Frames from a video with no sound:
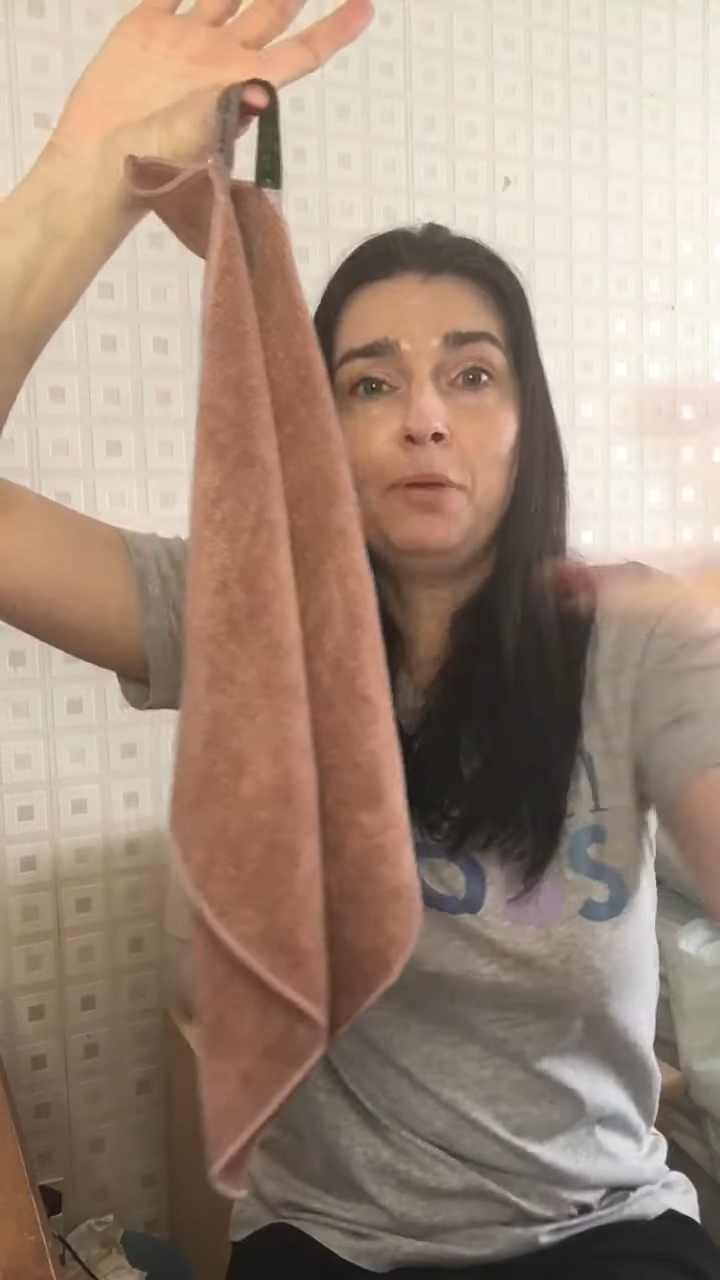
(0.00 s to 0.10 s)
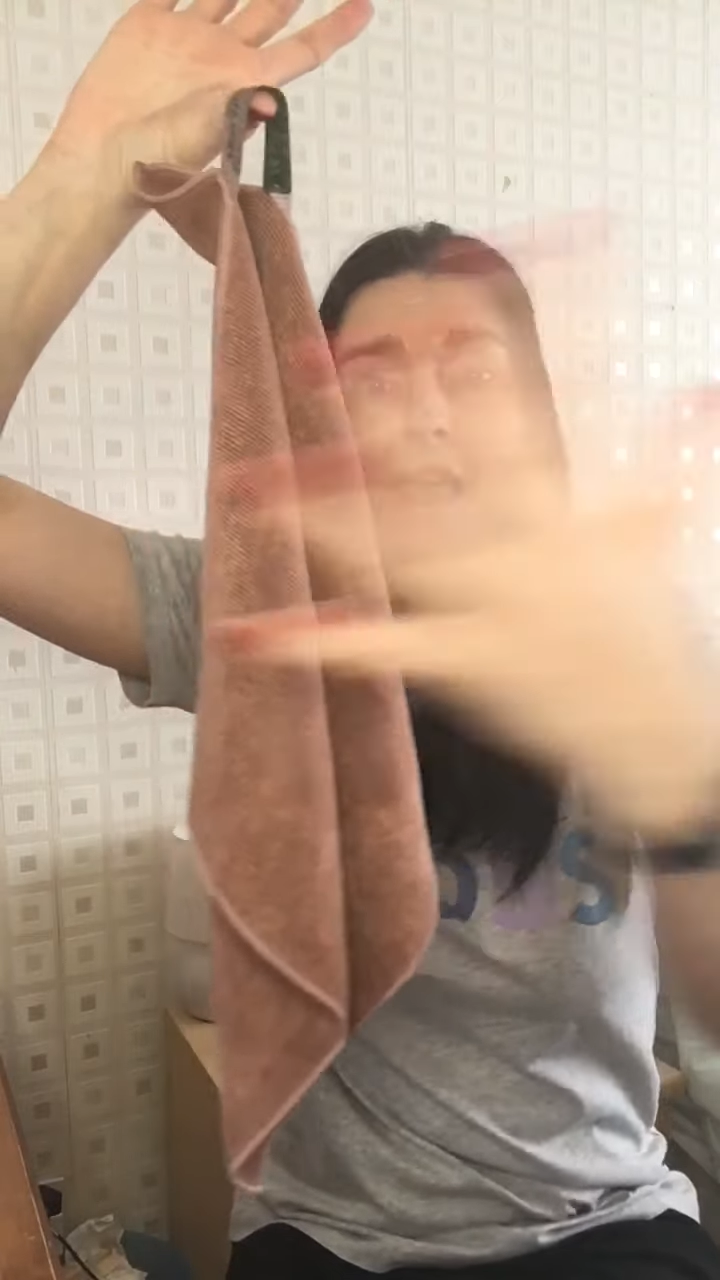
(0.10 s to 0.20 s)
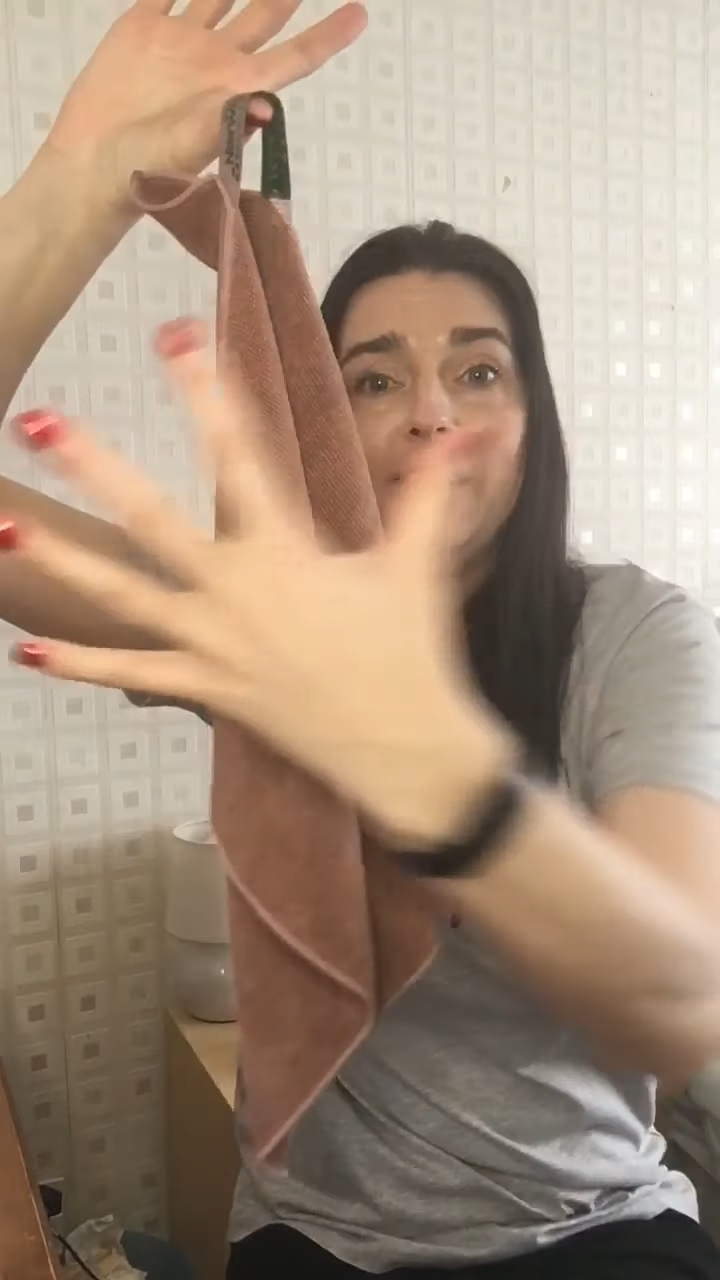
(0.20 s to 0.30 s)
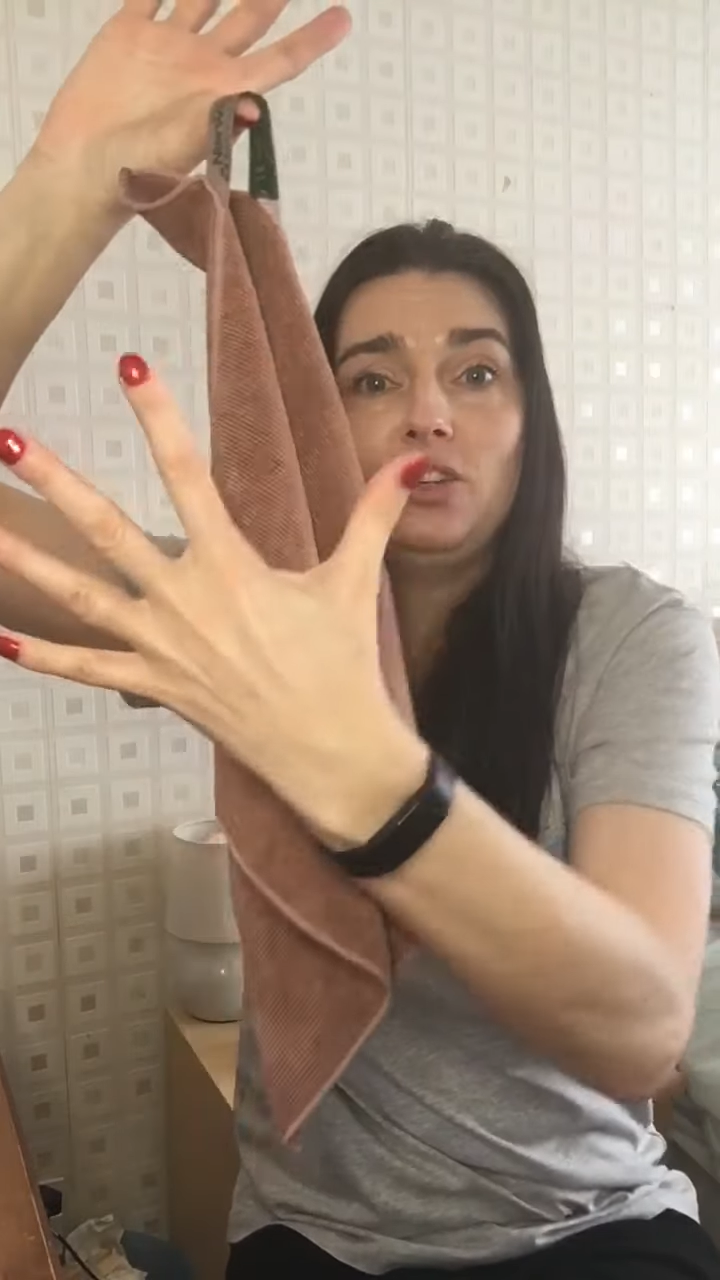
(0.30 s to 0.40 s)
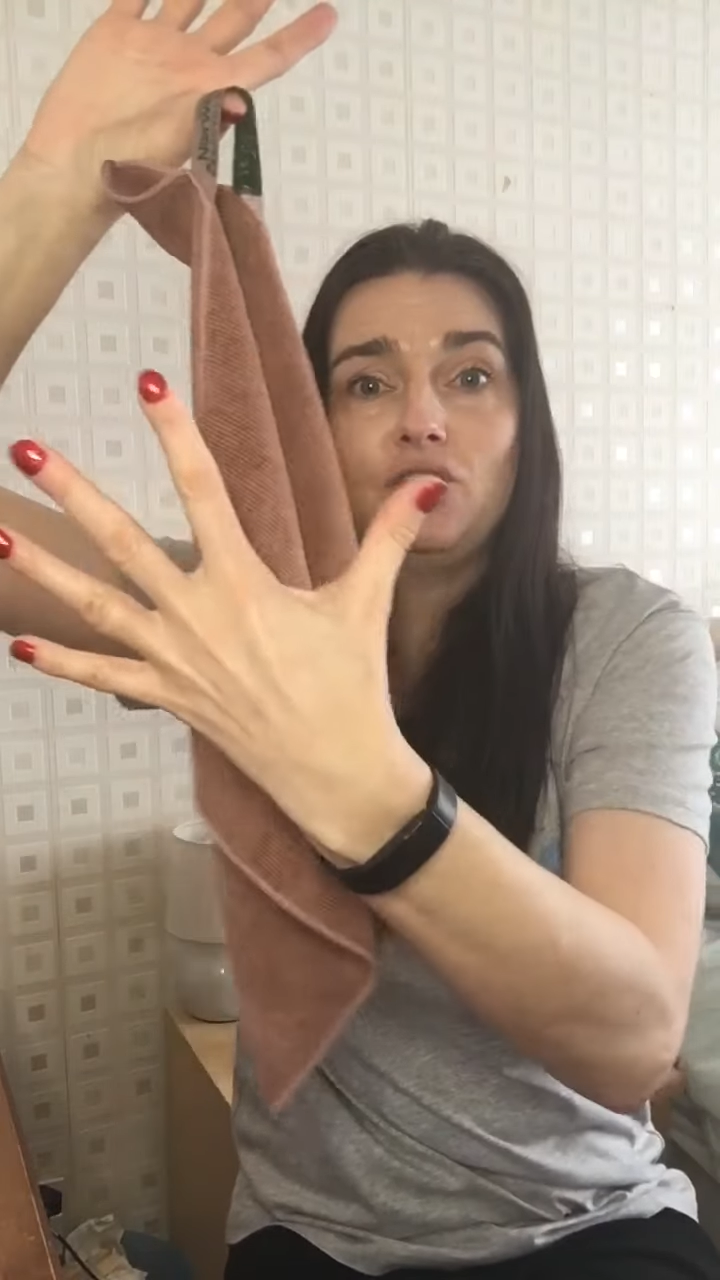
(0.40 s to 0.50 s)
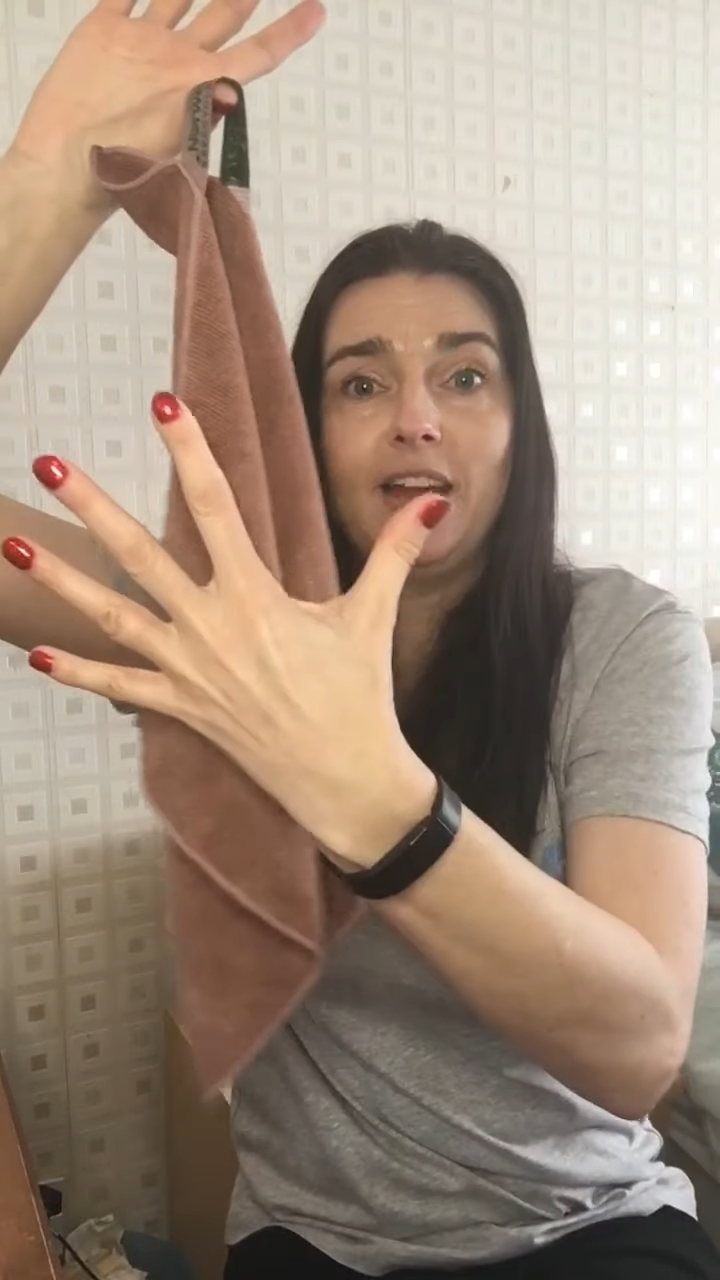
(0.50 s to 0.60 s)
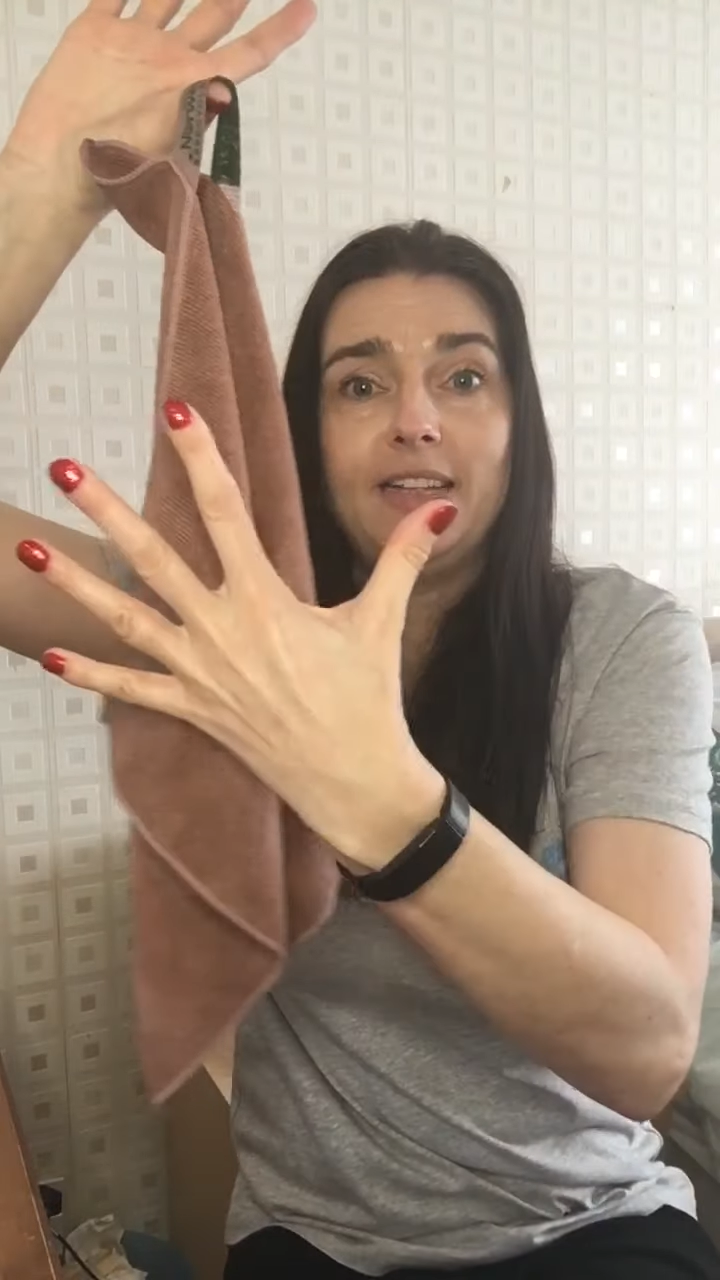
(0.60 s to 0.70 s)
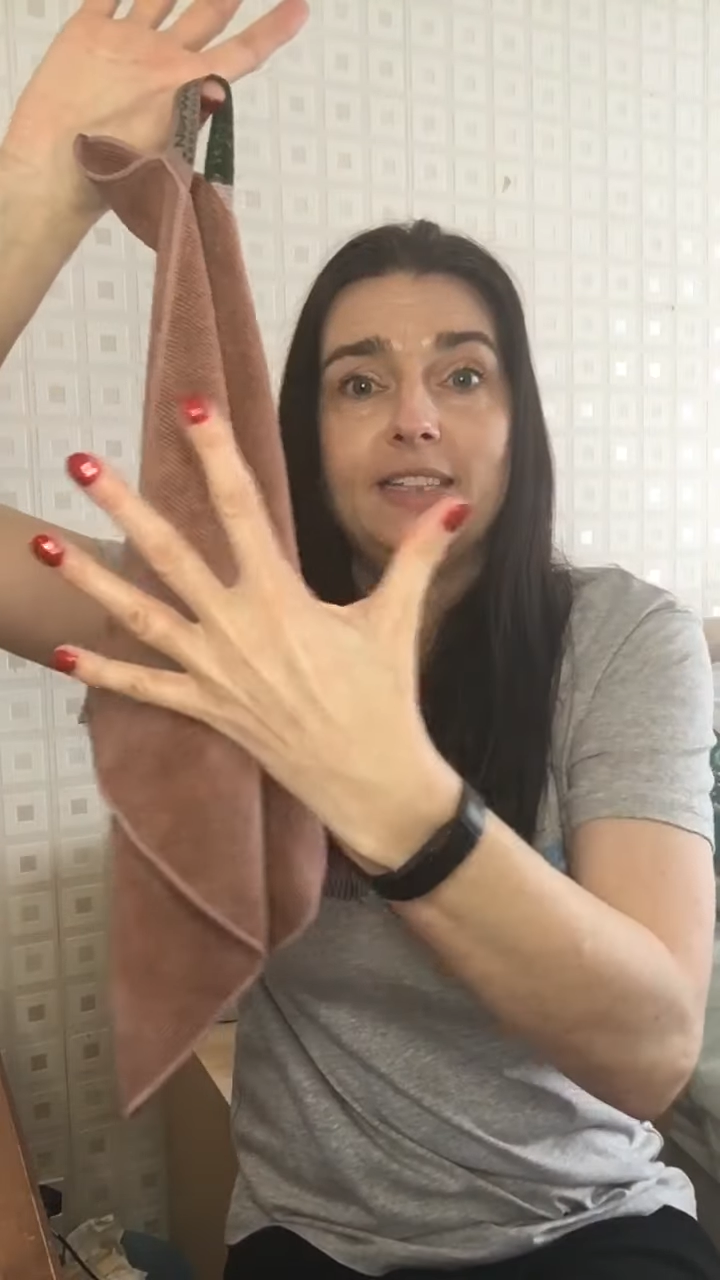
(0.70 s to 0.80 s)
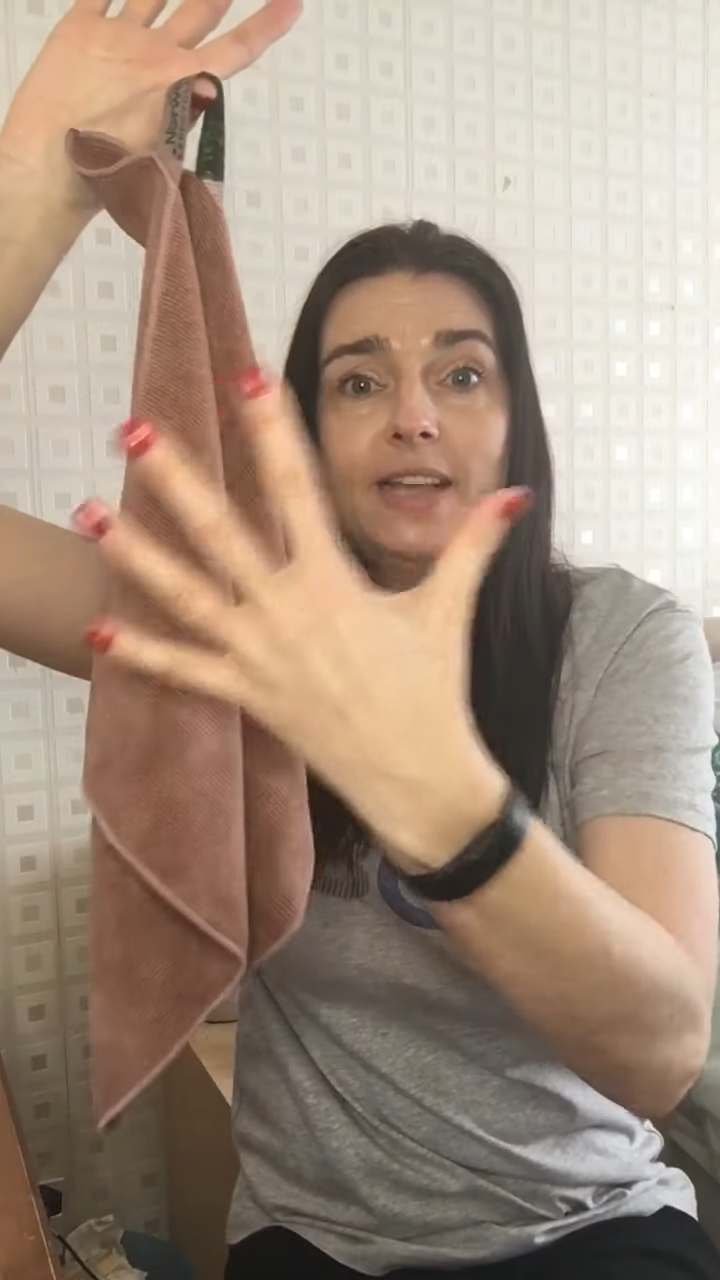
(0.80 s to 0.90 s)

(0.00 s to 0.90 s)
penetrates